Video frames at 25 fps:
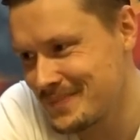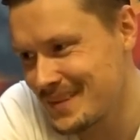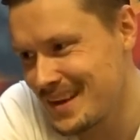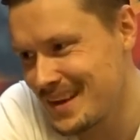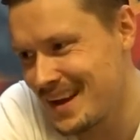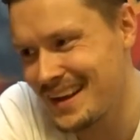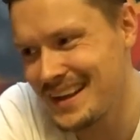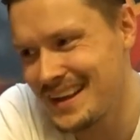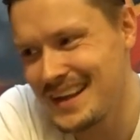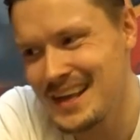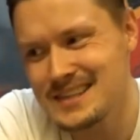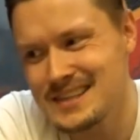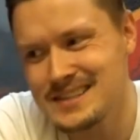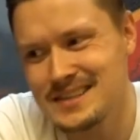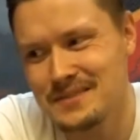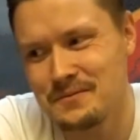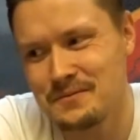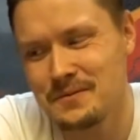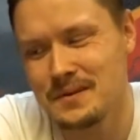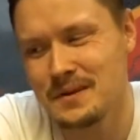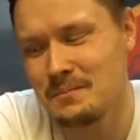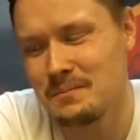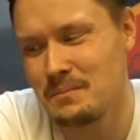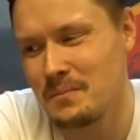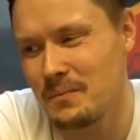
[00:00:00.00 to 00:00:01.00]
I guess it
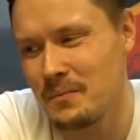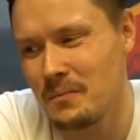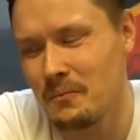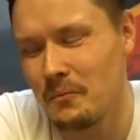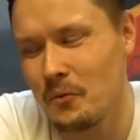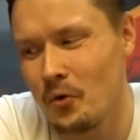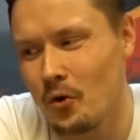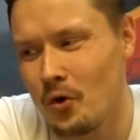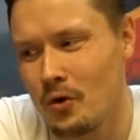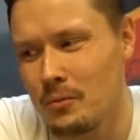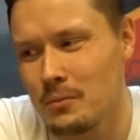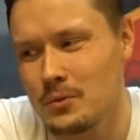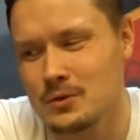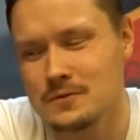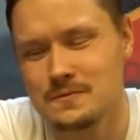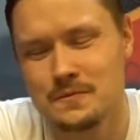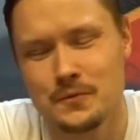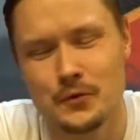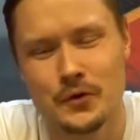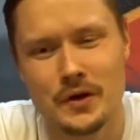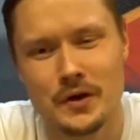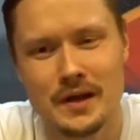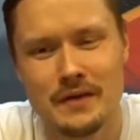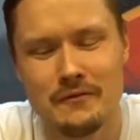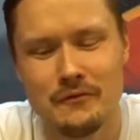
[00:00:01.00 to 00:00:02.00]
almost
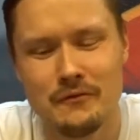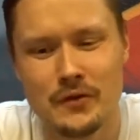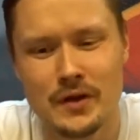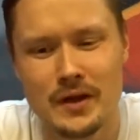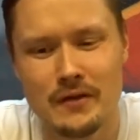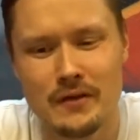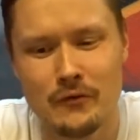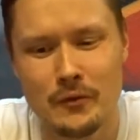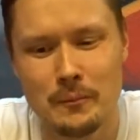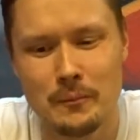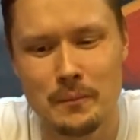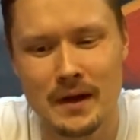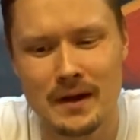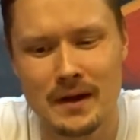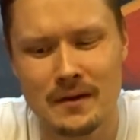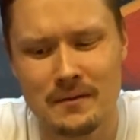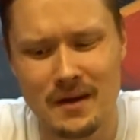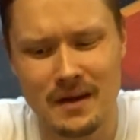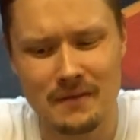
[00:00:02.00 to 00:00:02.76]
for every band